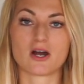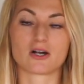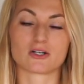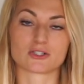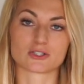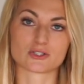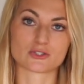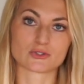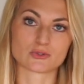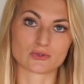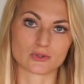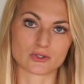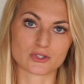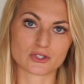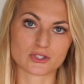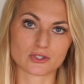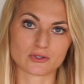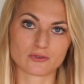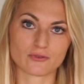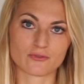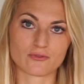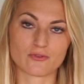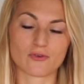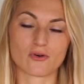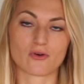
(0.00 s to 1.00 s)
are searching
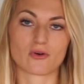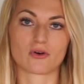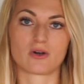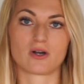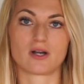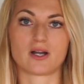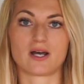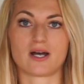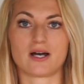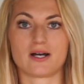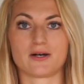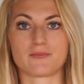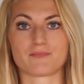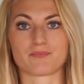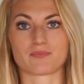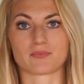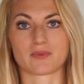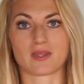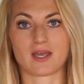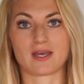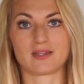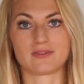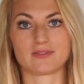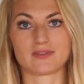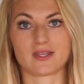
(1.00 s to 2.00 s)
for
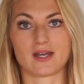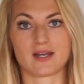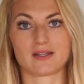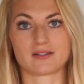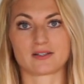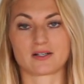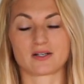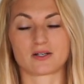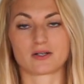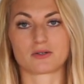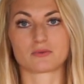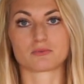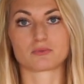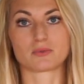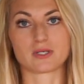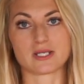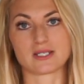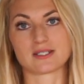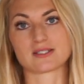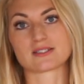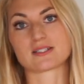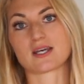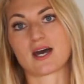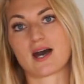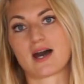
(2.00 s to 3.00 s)
and that are
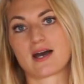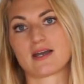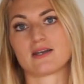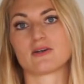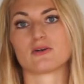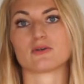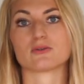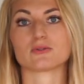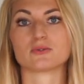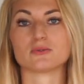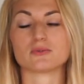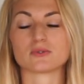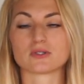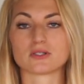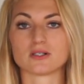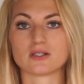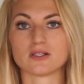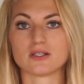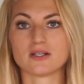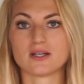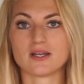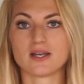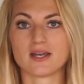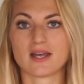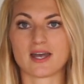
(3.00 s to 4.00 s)
rated high on
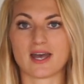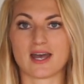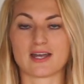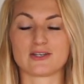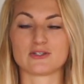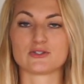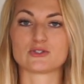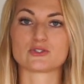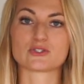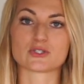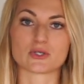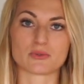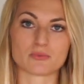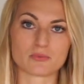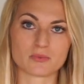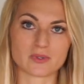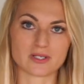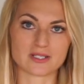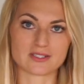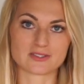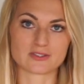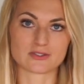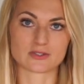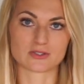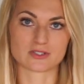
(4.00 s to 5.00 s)
Google, and you don't
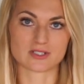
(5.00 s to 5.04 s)
waste your